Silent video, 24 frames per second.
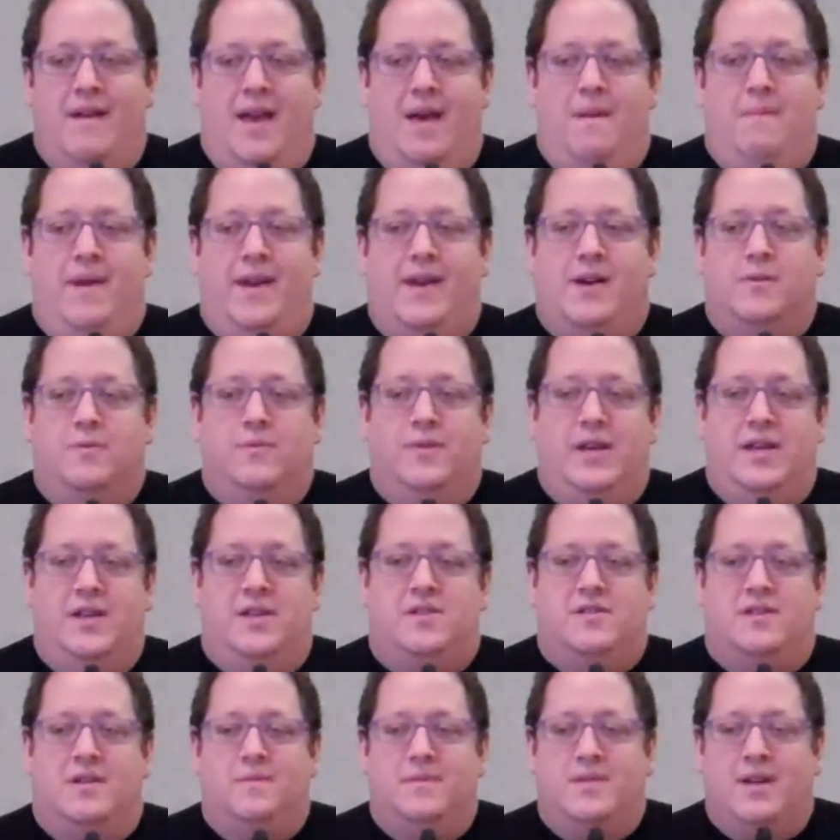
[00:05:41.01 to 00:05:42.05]
and make a
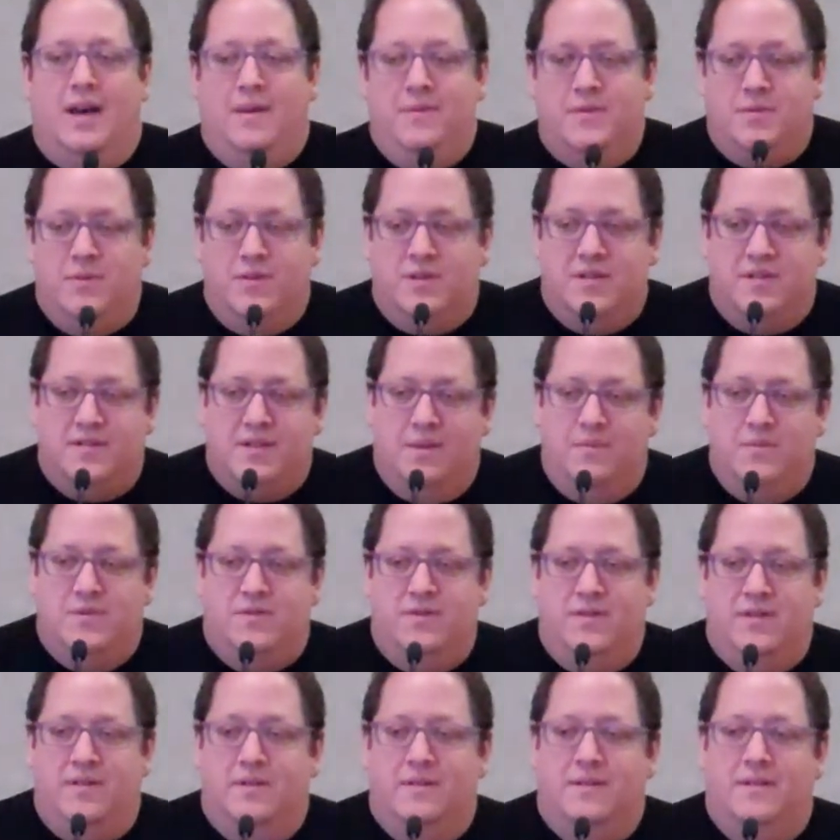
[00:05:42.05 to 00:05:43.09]
wish, sometimes wishes come
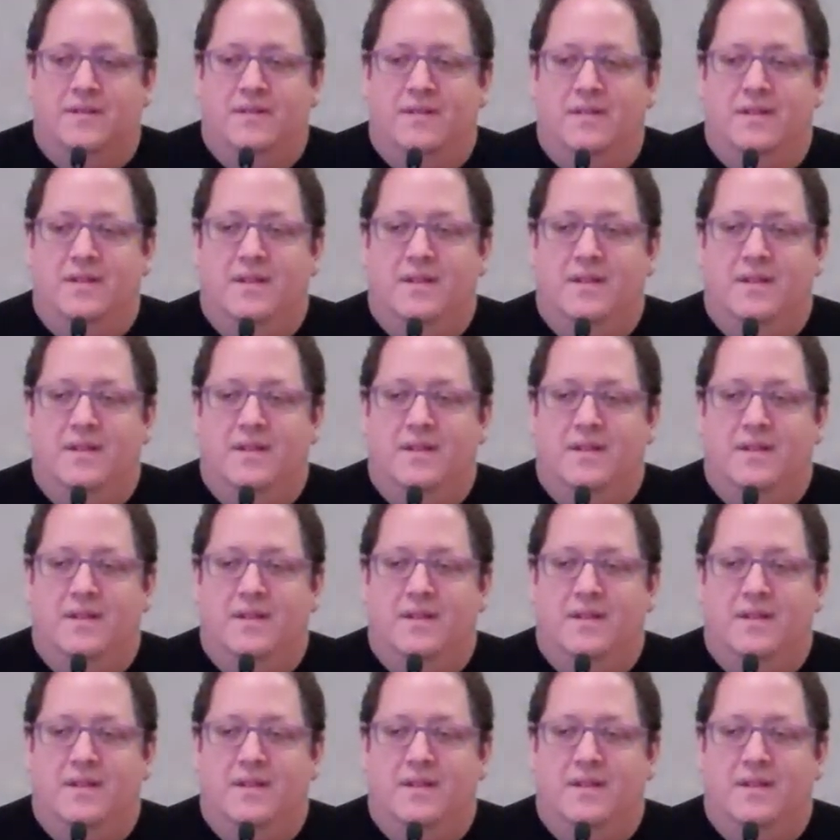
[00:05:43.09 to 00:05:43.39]
true.